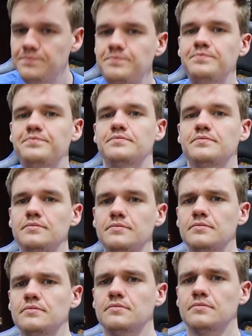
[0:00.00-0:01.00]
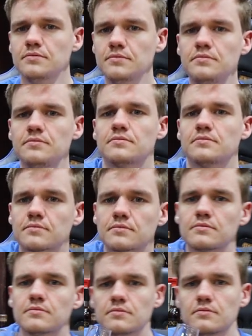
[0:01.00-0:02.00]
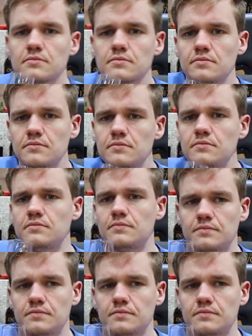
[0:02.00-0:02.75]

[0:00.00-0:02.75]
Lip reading: (silent)